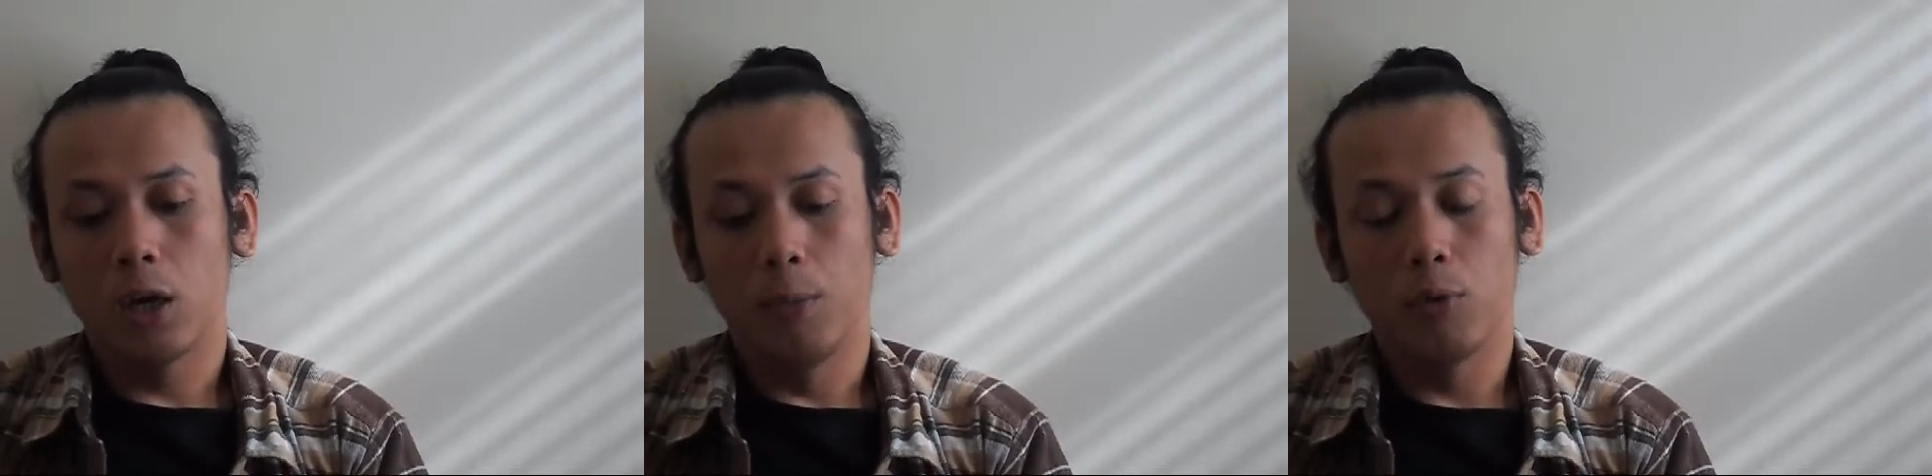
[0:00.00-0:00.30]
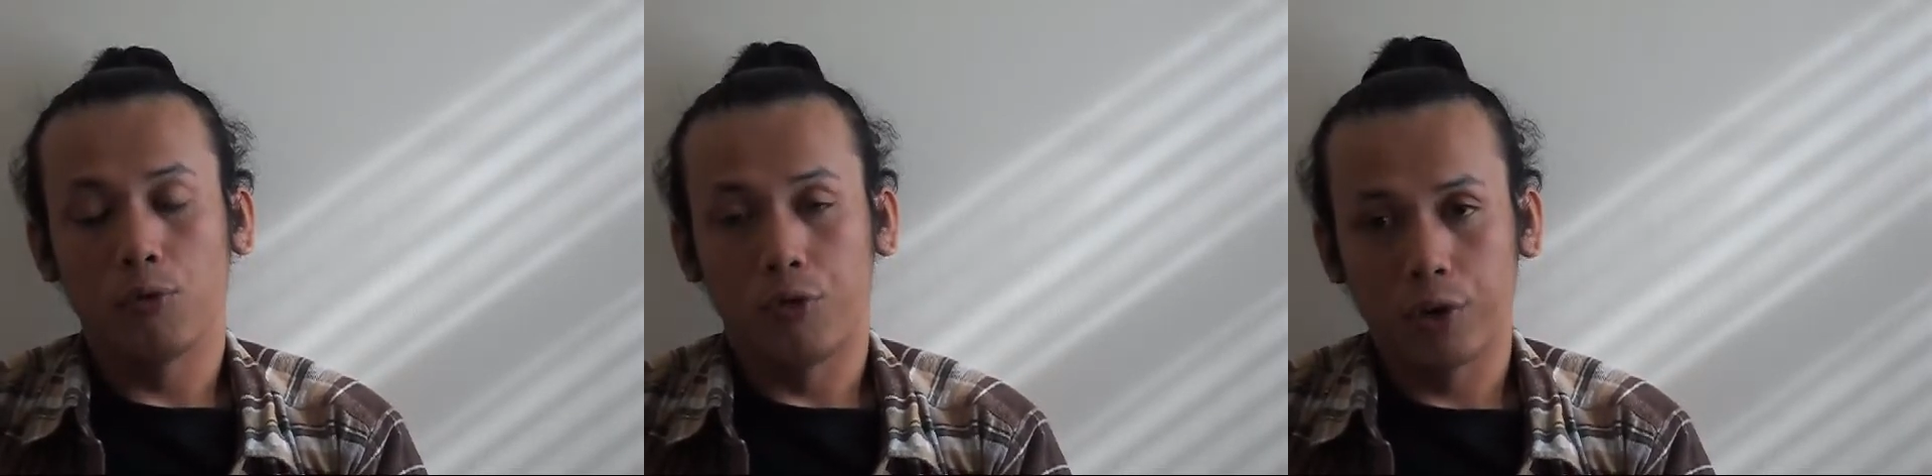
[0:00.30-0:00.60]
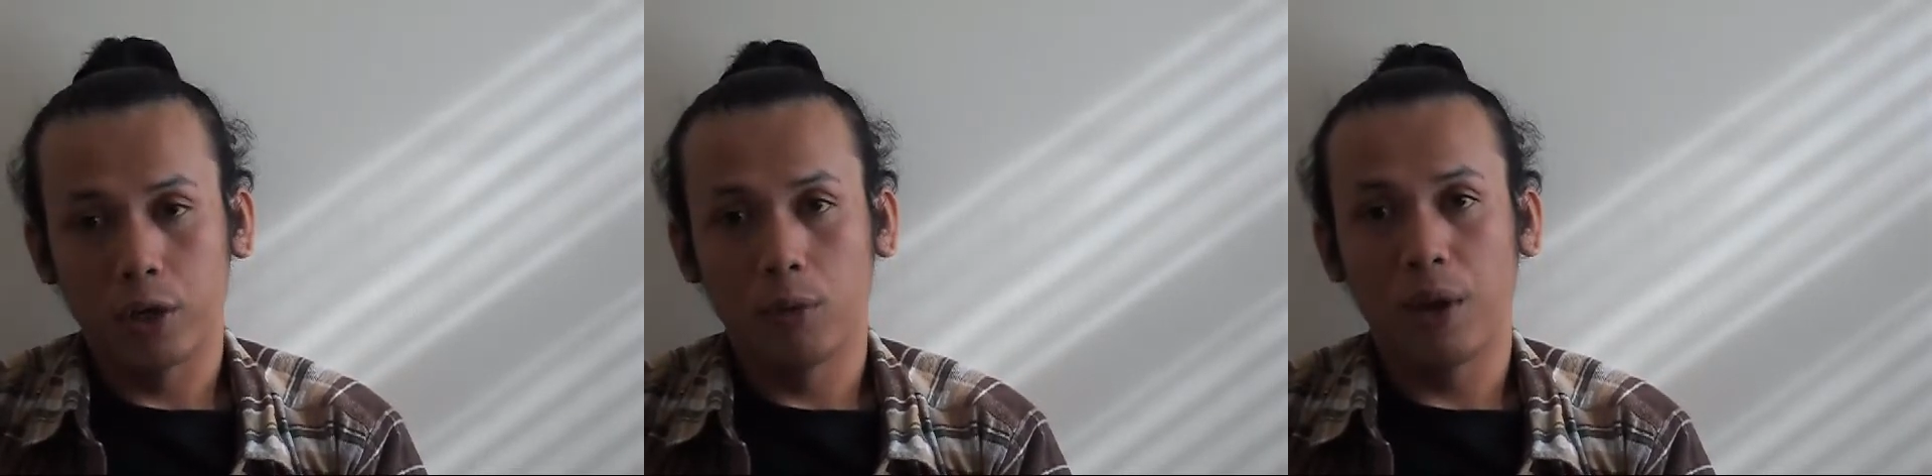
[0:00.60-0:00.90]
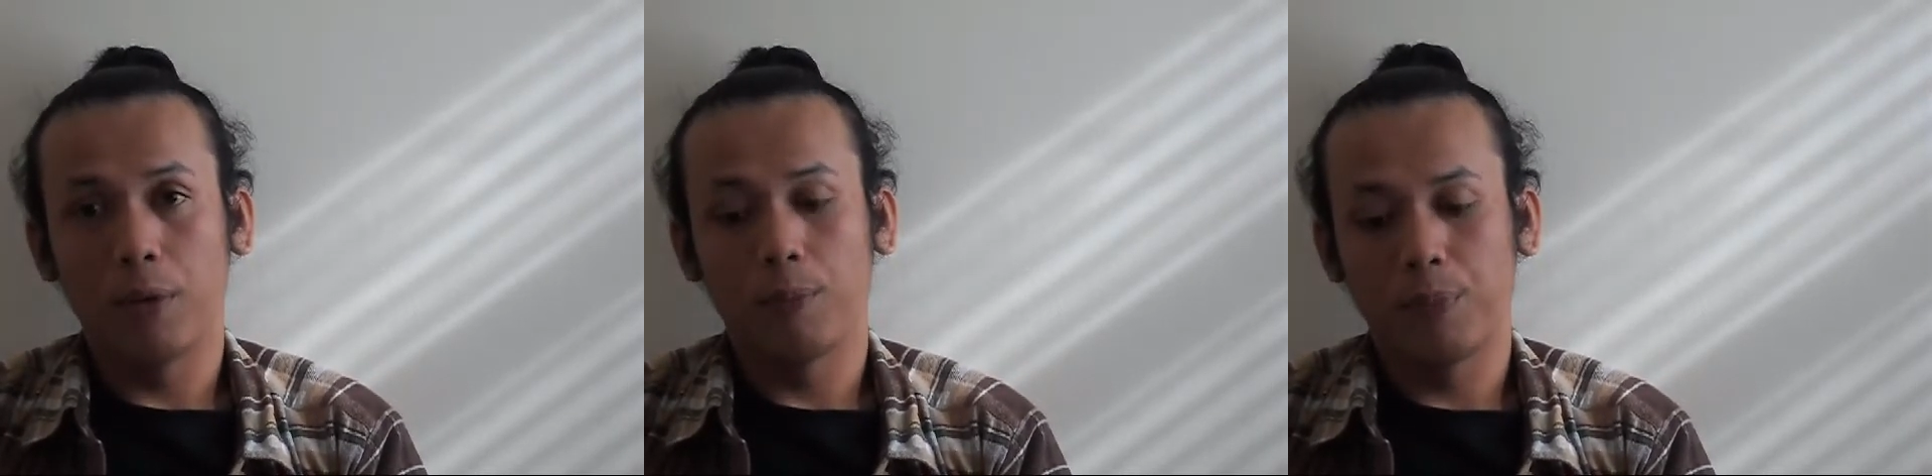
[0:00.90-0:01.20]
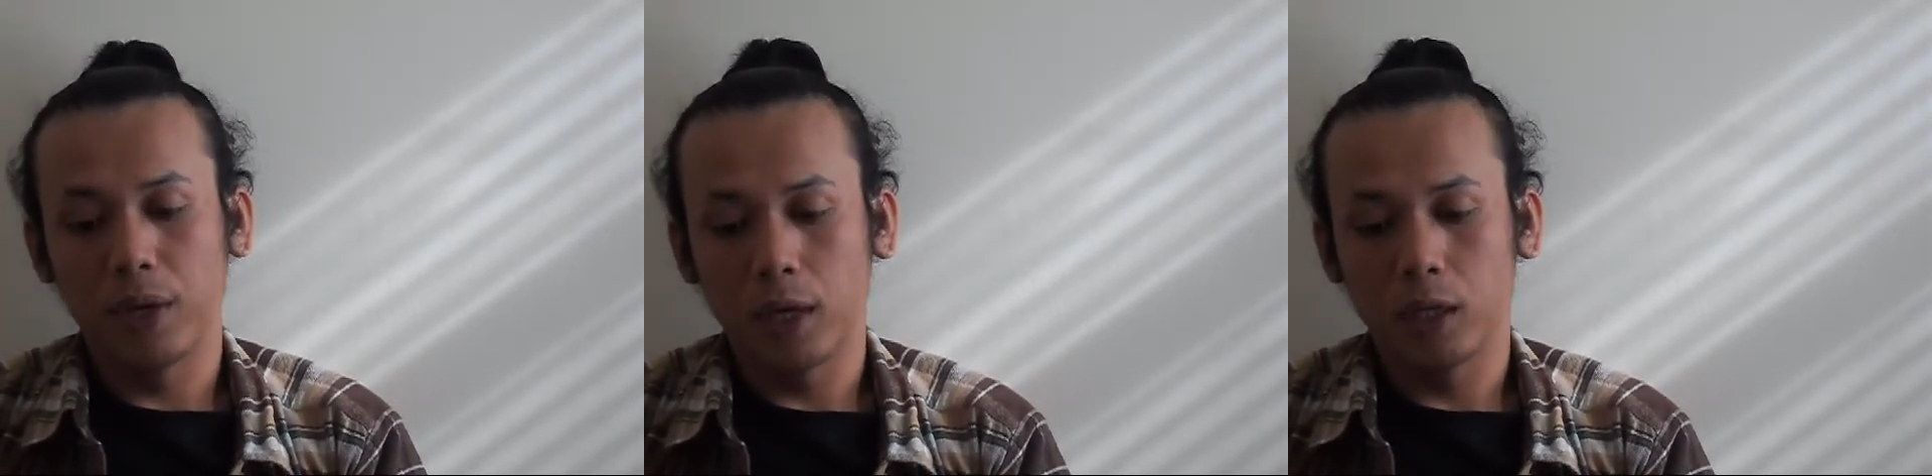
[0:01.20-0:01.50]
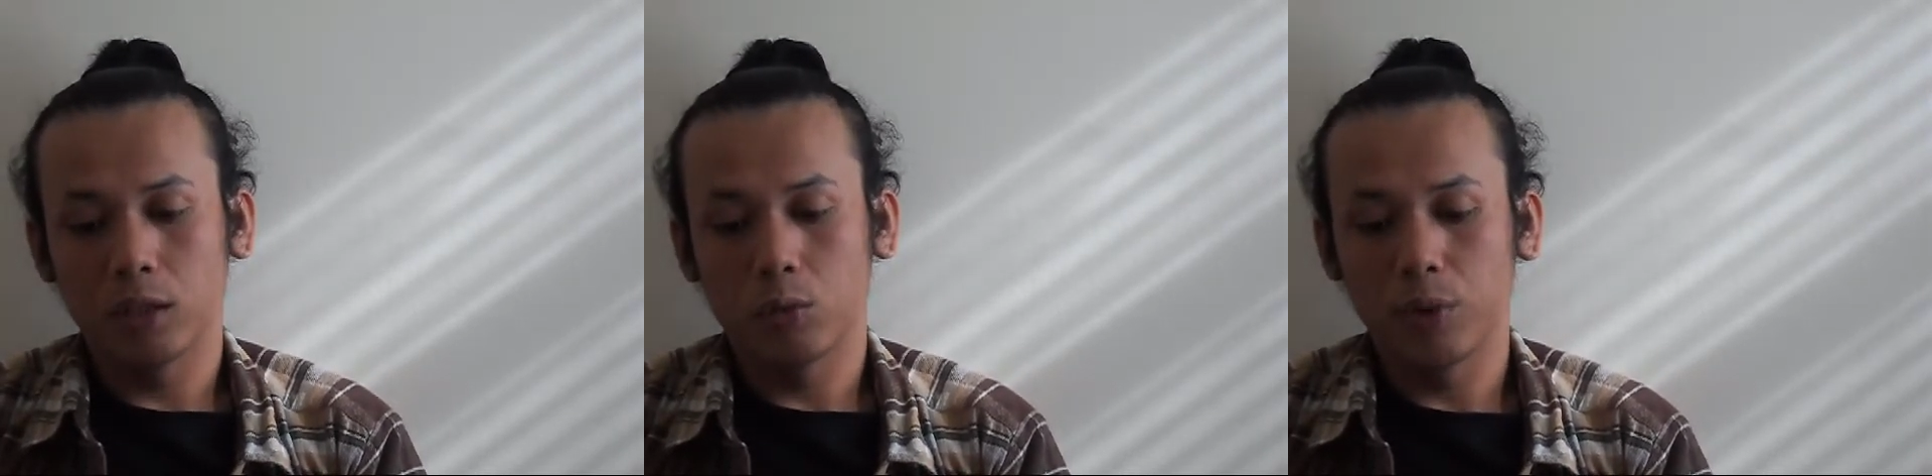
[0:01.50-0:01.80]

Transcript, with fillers: about freedom and peace,